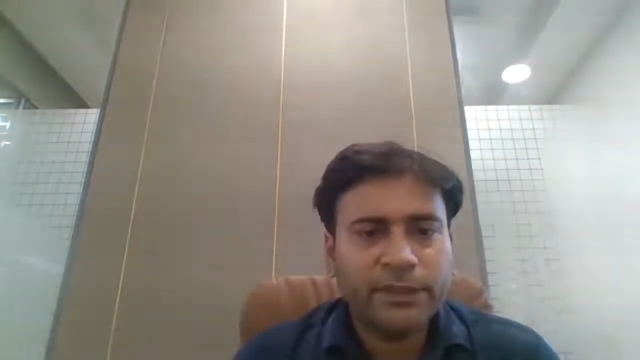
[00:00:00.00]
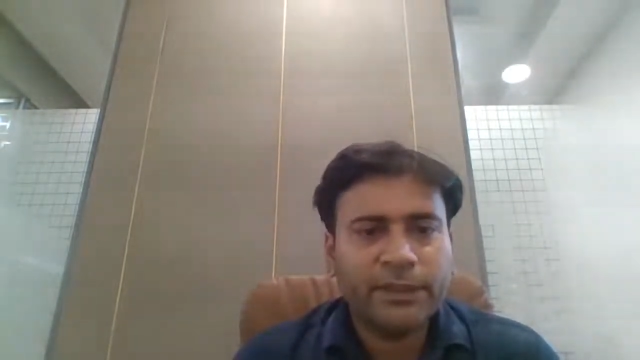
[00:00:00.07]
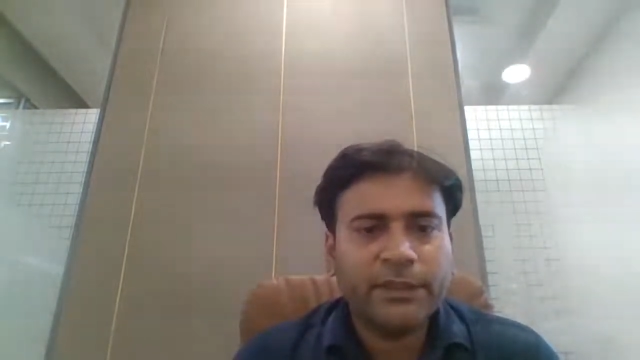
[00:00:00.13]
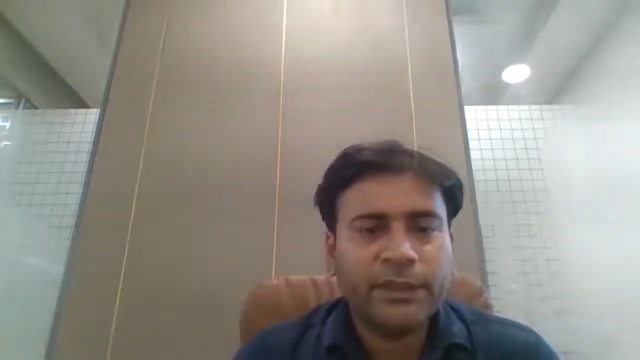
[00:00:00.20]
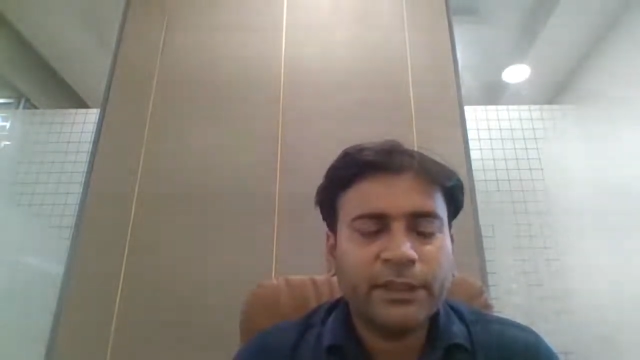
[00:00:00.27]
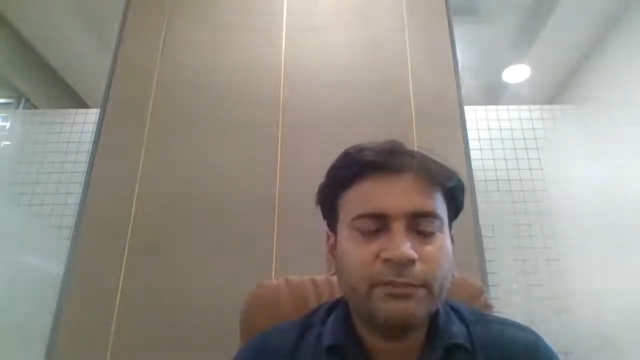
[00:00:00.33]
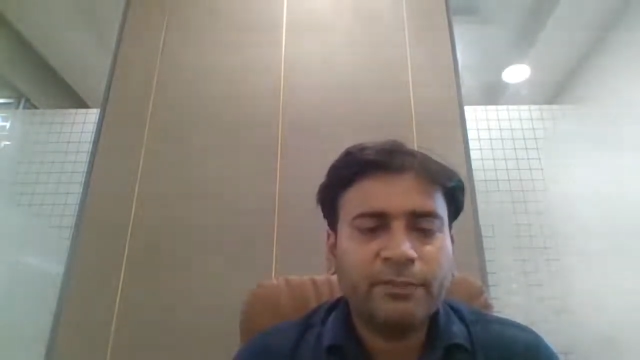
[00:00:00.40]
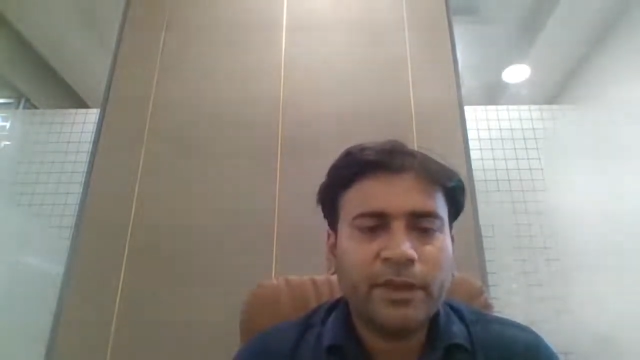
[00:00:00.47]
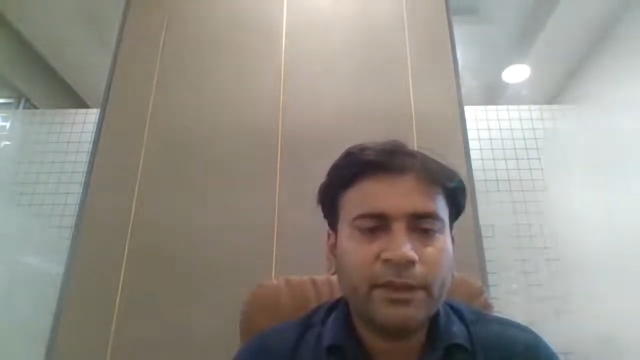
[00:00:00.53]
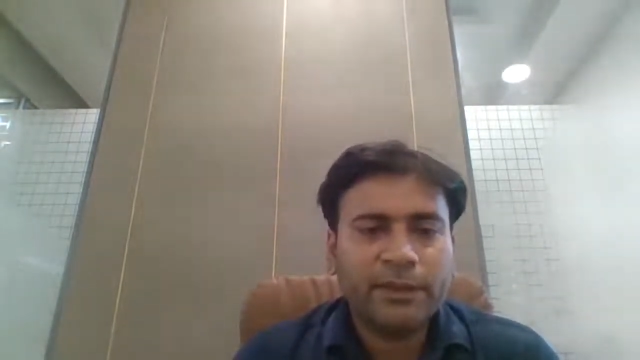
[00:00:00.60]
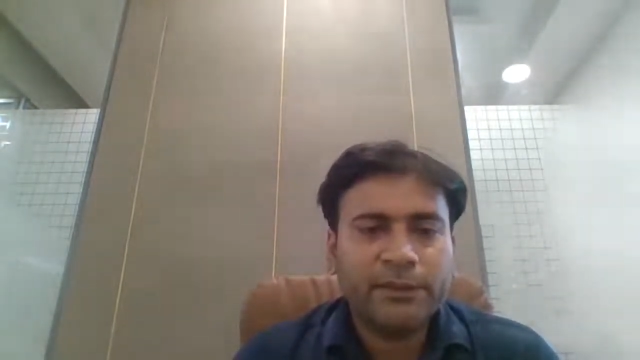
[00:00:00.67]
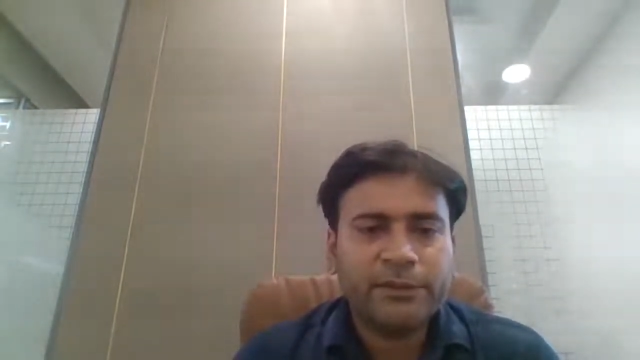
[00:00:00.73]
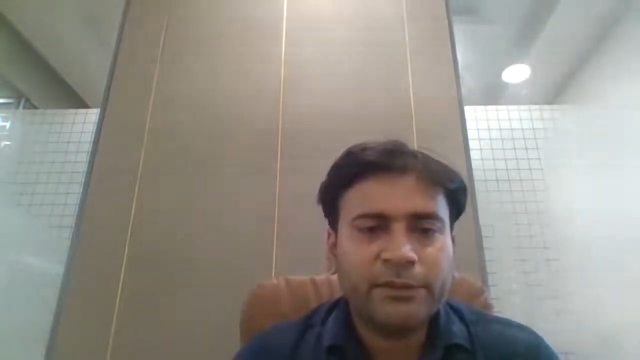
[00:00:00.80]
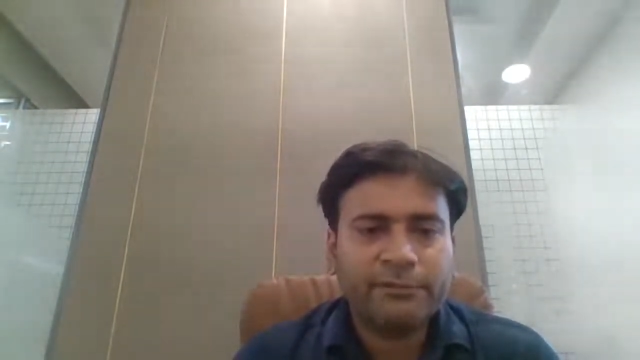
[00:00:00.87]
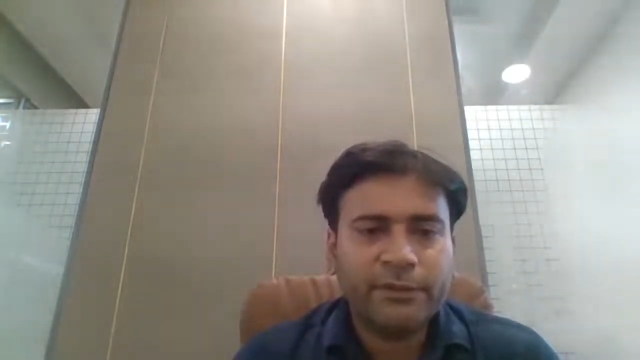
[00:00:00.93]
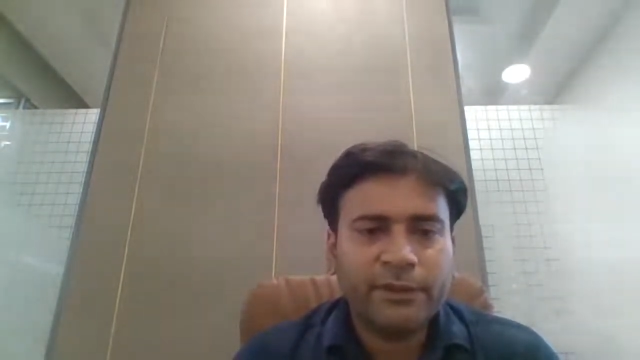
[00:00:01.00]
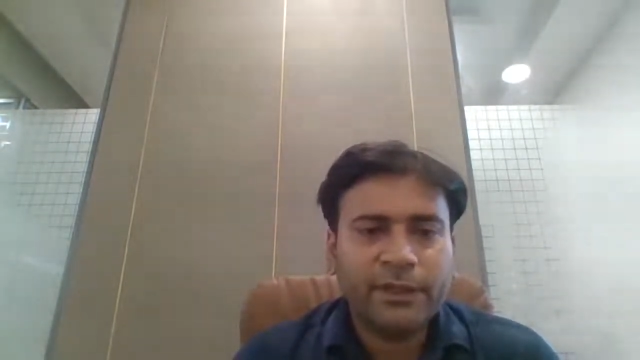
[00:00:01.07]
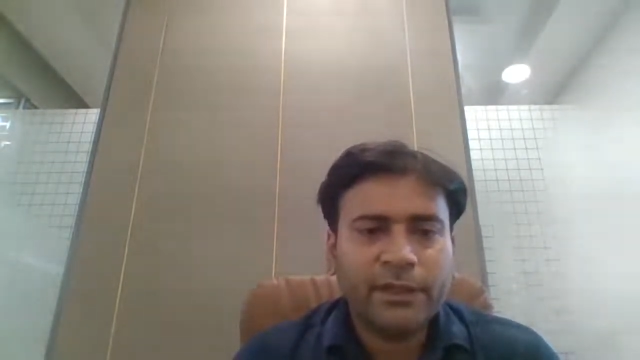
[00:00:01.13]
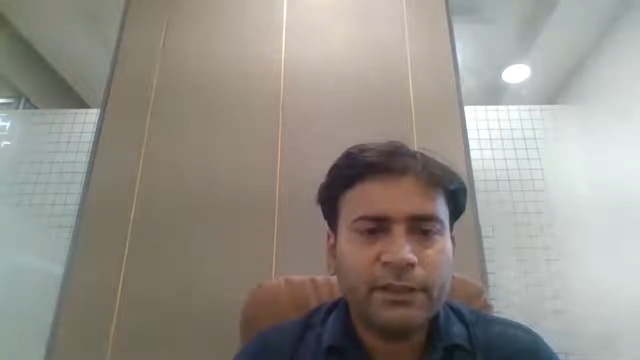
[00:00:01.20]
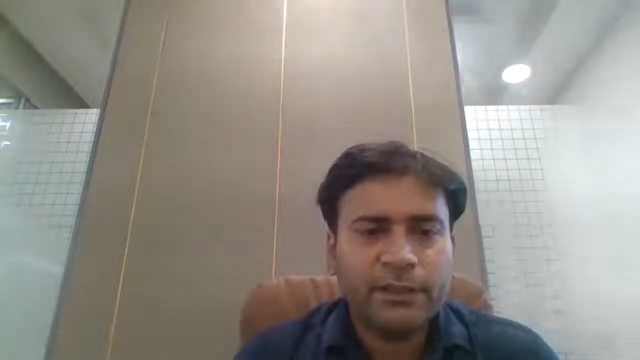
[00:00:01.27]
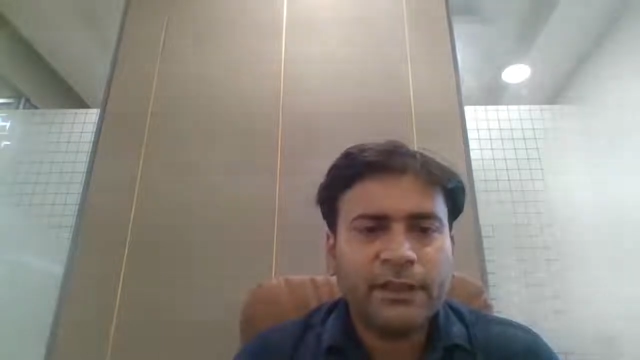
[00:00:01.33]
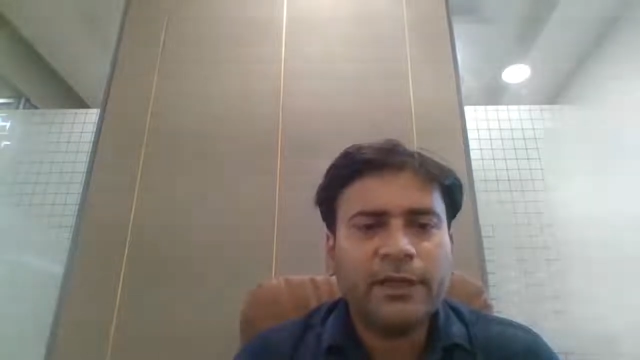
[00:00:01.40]
major trading partners
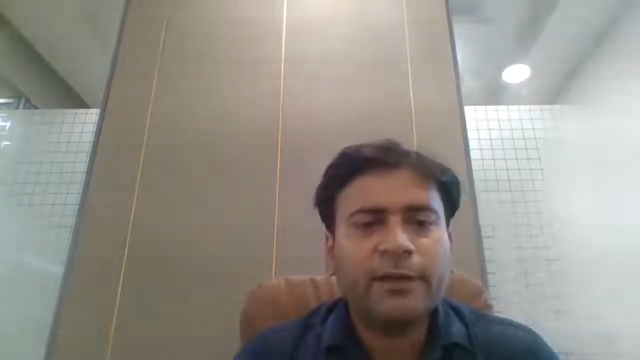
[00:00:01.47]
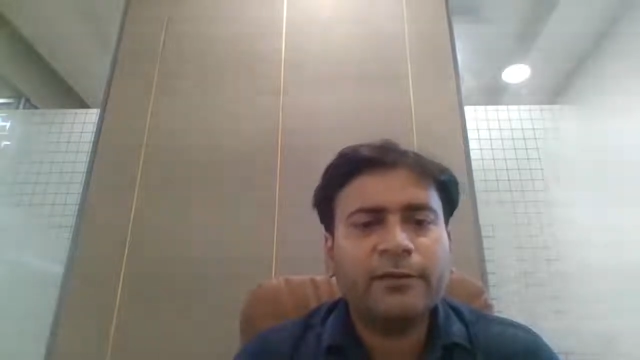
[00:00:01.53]
of India,